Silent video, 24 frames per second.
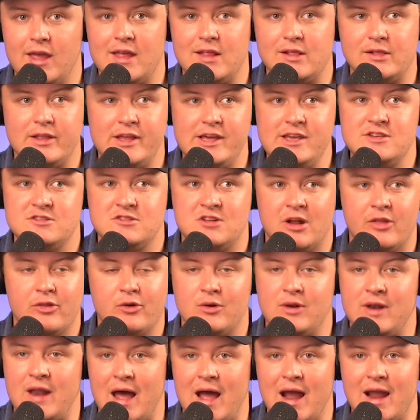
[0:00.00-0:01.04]
at least another
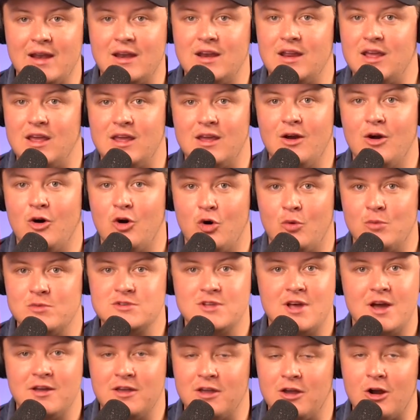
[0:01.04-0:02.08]
90 homes
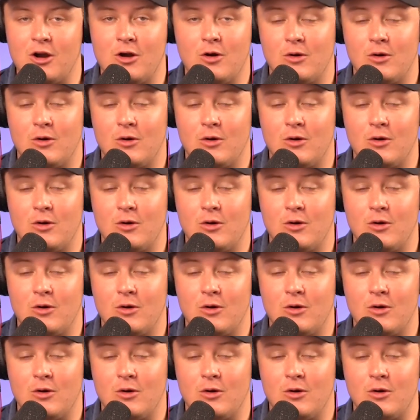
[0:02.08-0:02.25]
that year,